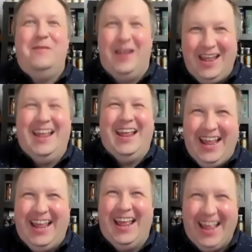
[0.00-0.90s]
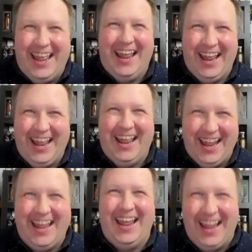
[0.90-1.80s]
They're all basically the
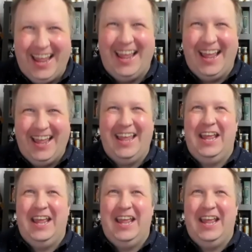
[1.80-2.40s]
same, but they're all